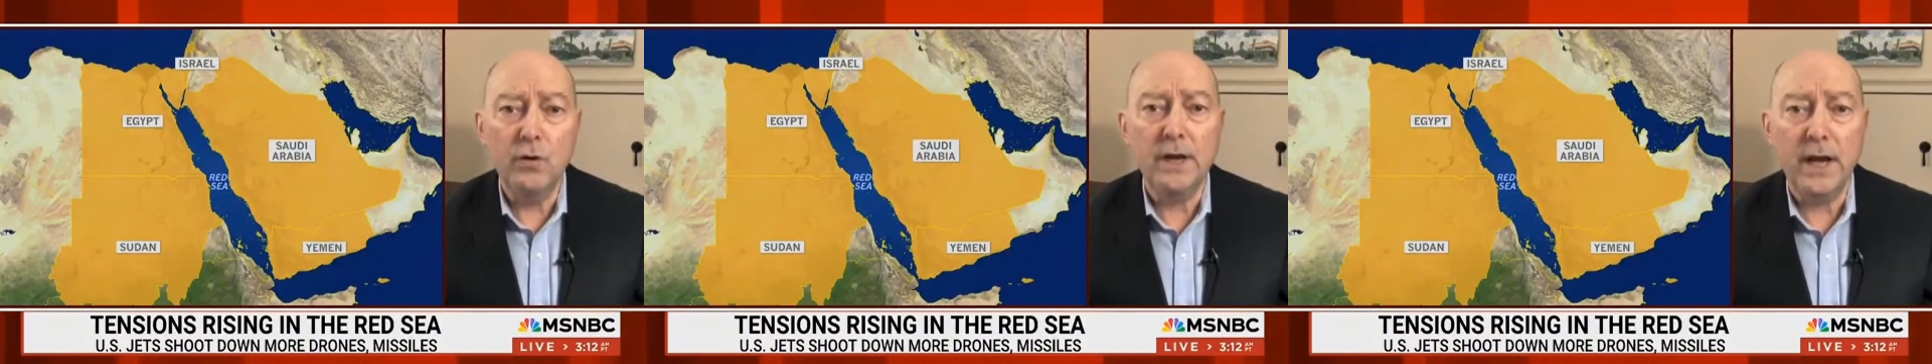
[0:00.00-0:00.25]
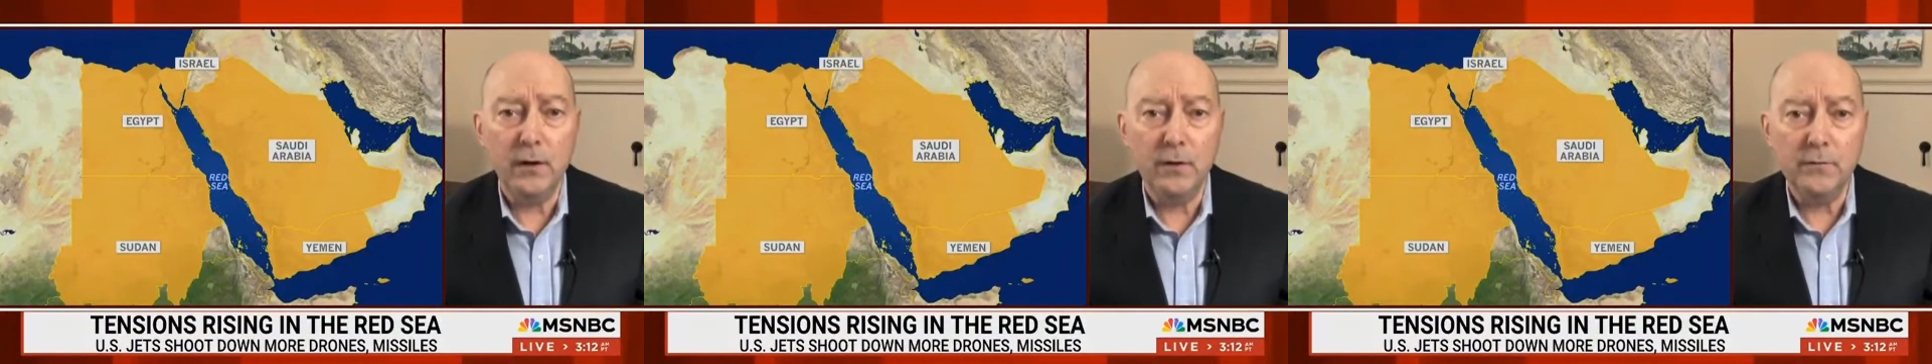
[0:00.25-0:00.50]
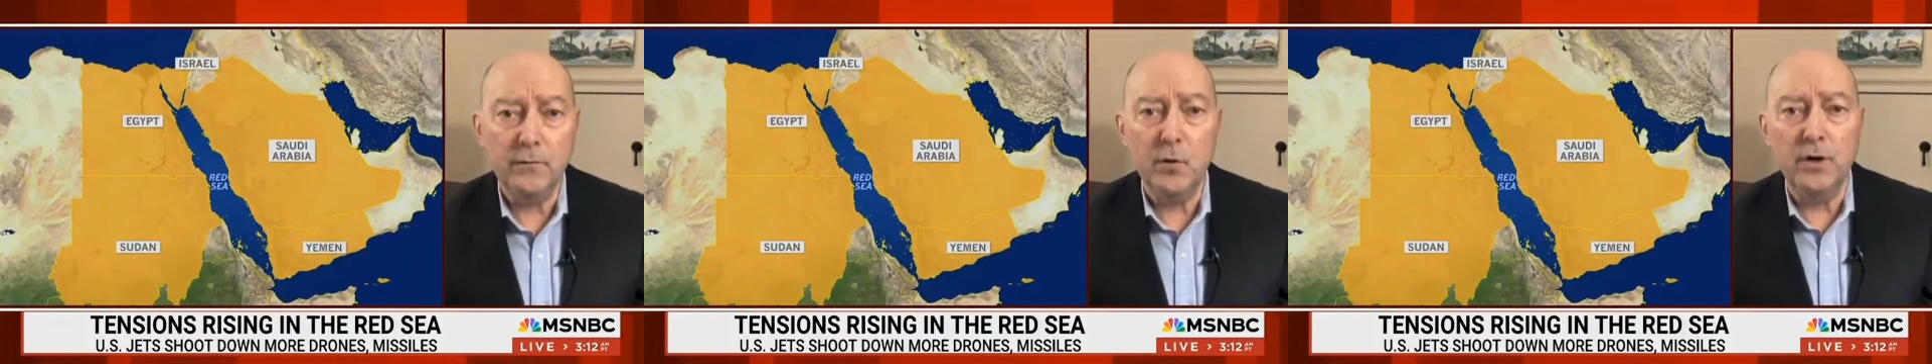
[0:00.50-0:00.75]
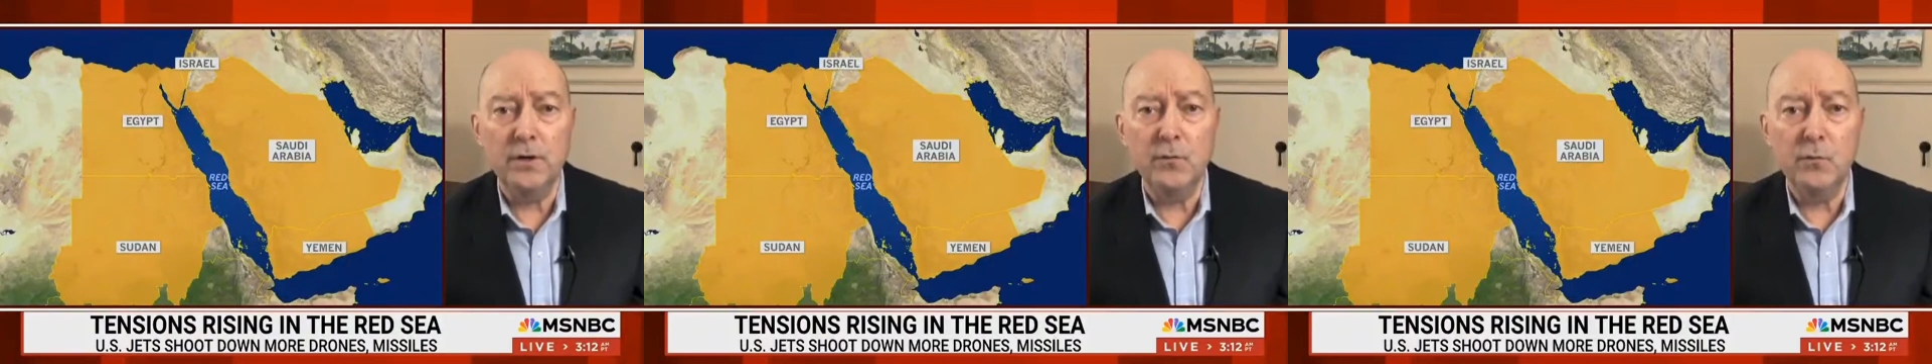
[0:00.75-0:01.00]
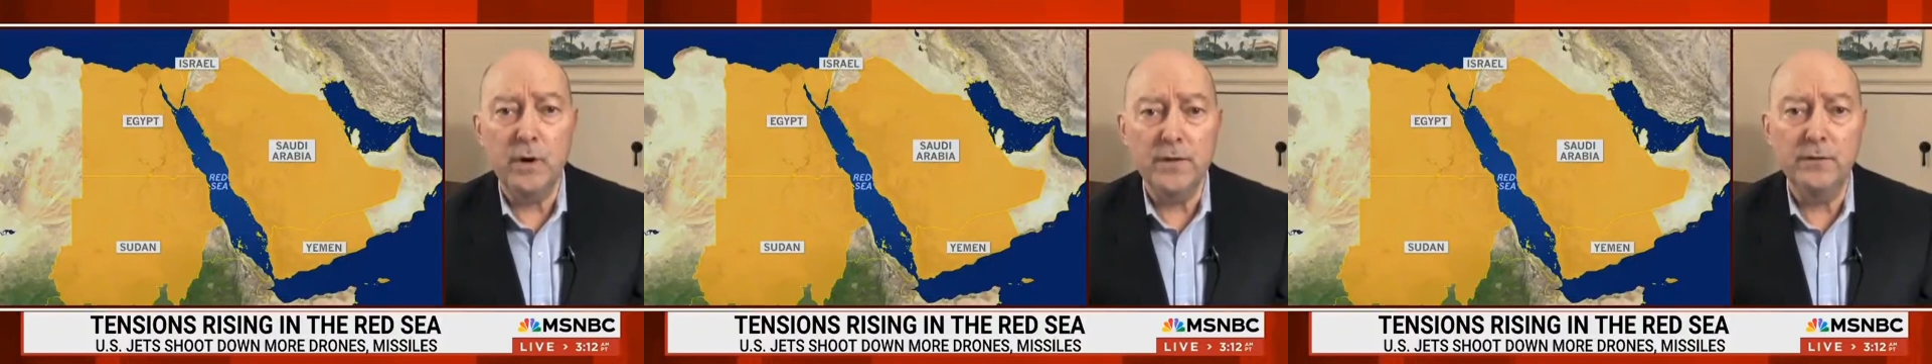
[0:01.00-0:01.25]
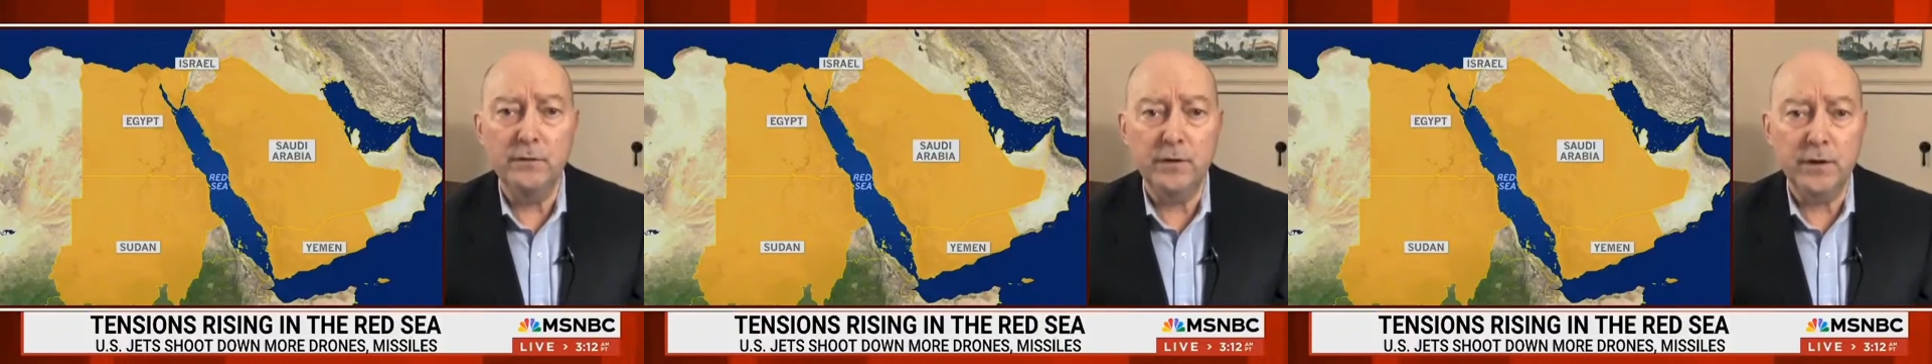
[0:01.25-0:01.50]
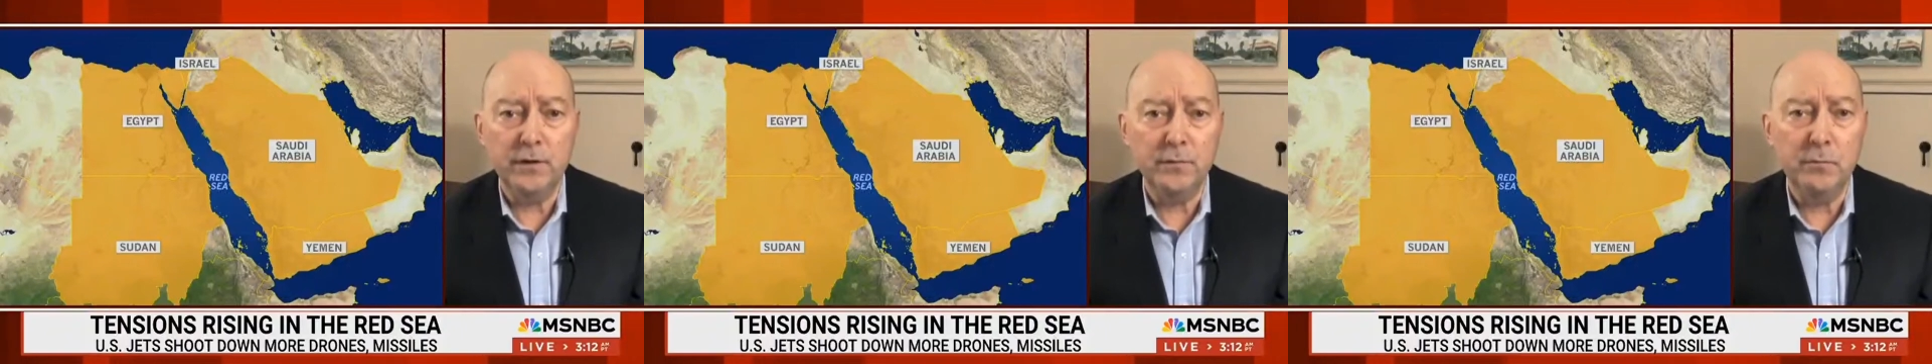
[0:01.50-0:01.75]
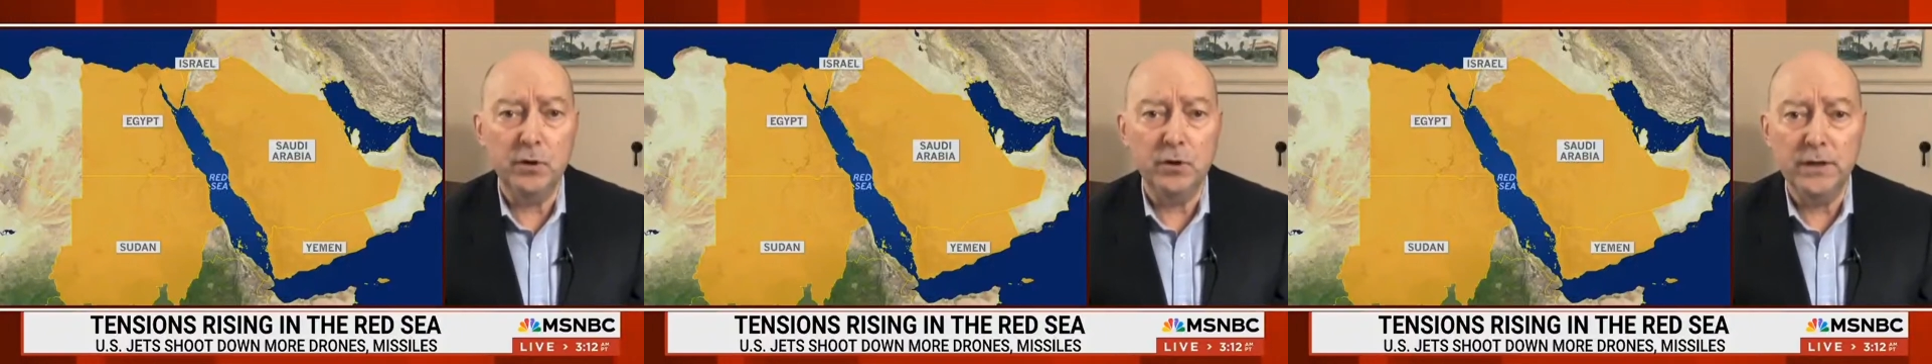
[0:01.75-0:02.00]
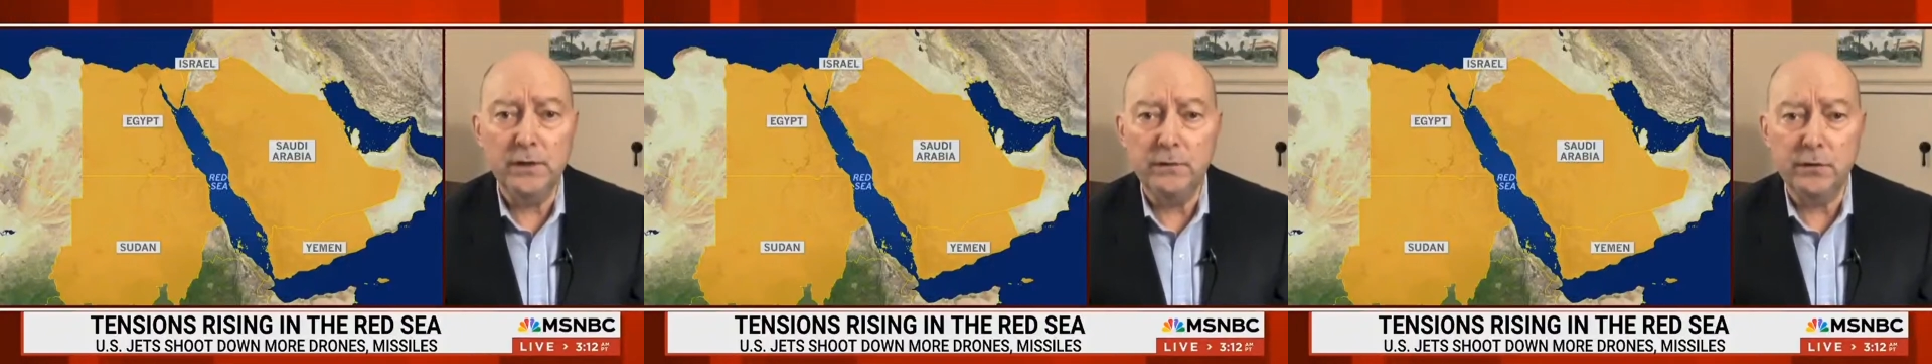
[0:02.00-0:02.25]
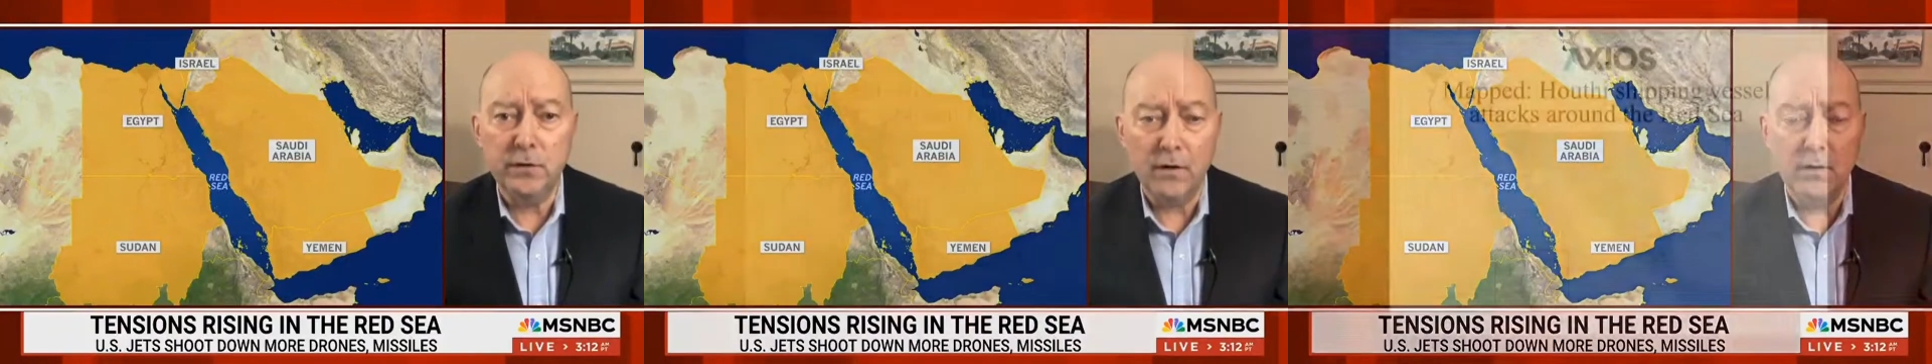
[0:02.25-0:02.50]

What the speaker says: California with 6 police cars.